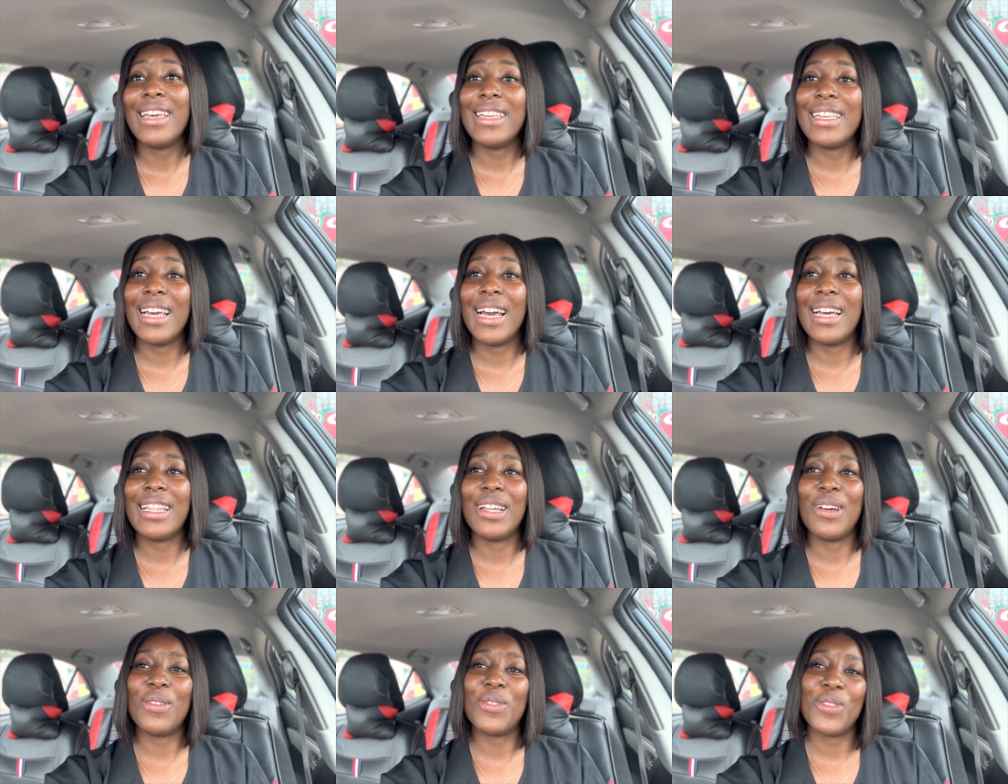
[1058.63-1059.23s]
yeah
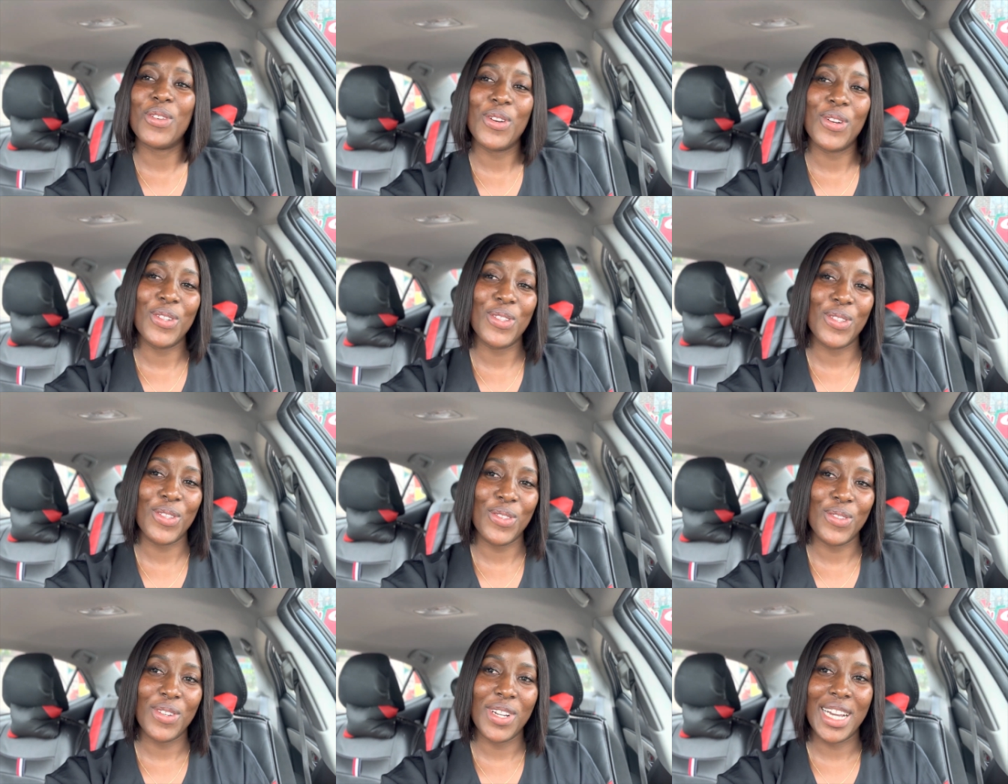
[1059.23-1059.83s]
and i'll talk
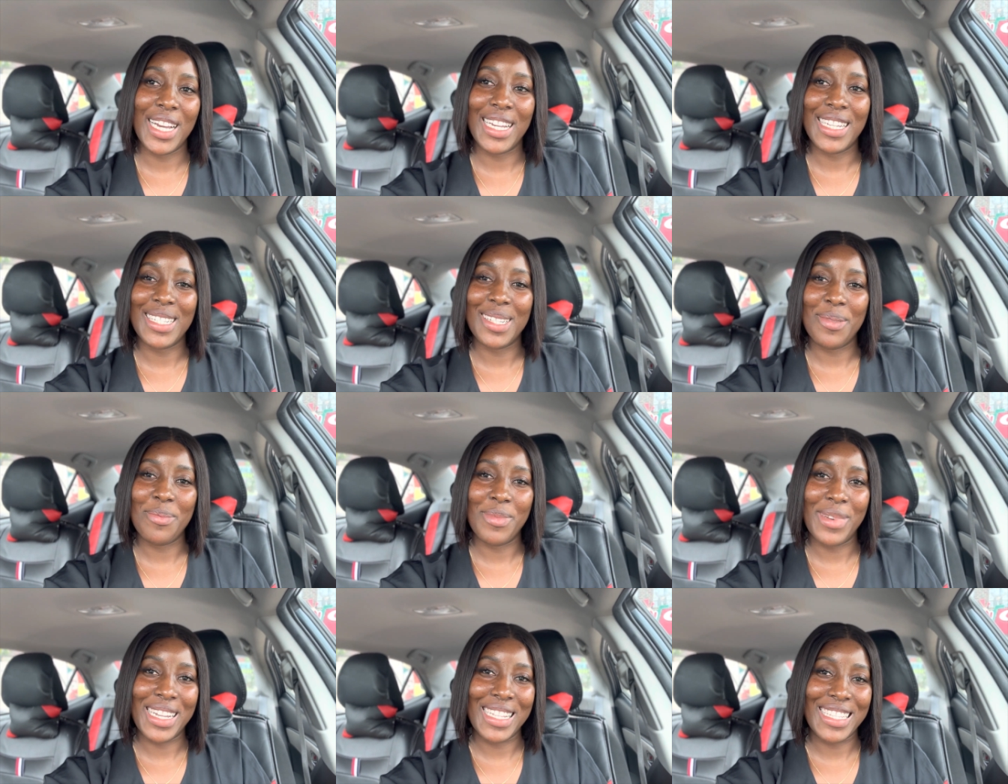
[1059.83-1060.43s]
to you guys
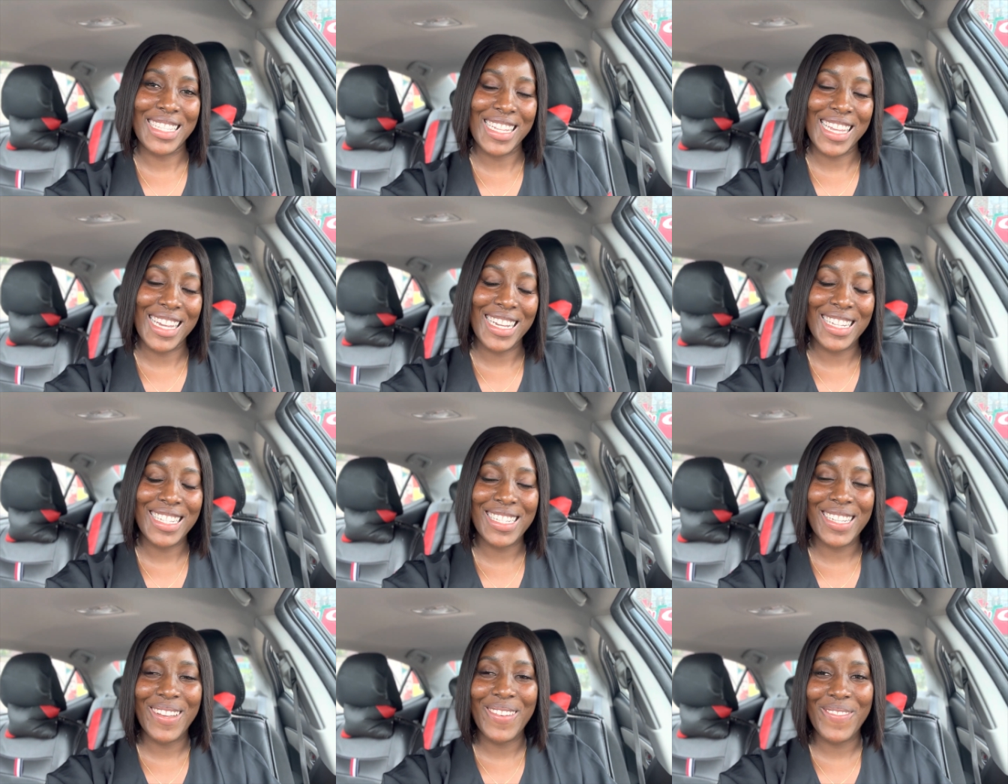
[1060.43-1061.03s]
in my
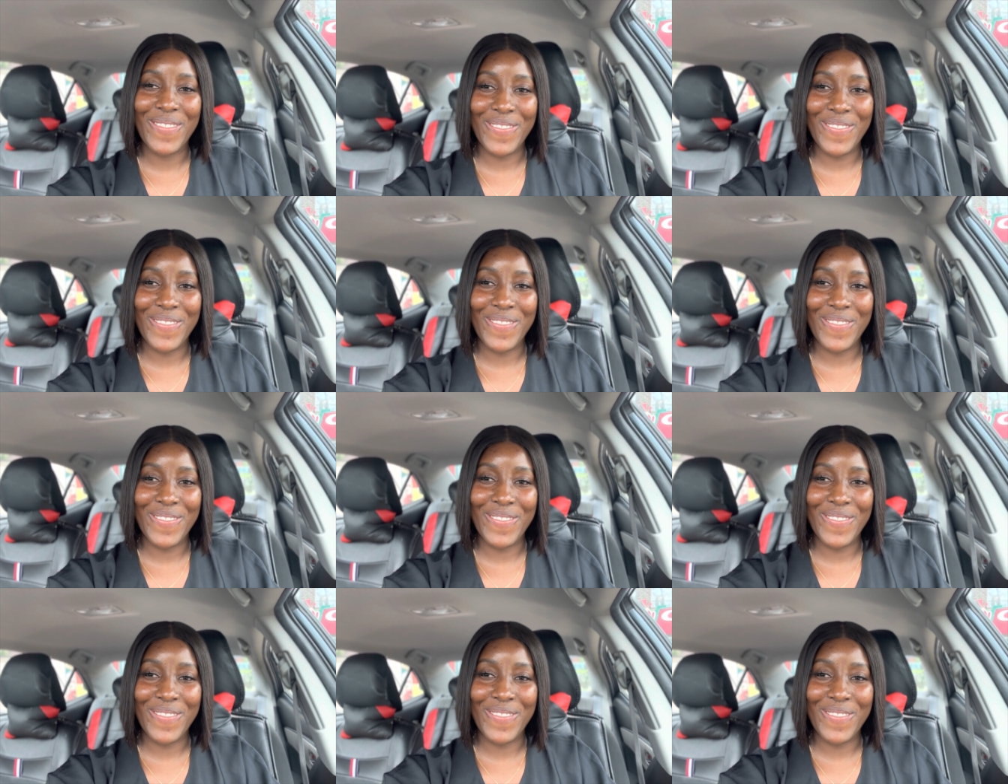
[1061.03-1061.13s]
next